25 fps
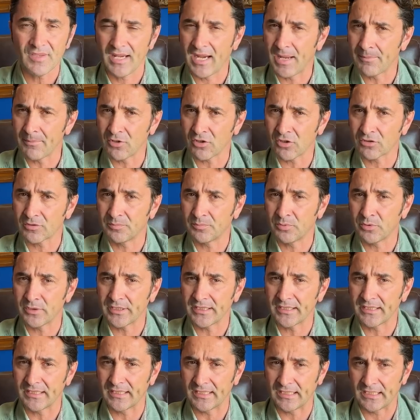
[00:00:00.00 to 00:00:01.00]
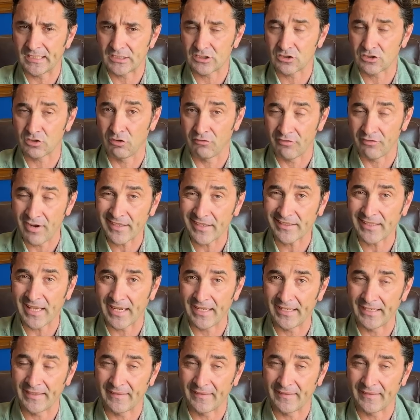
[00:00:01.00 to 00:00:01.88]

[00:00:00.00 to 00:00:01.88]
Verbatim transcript: I'm not putting uh, Slovakia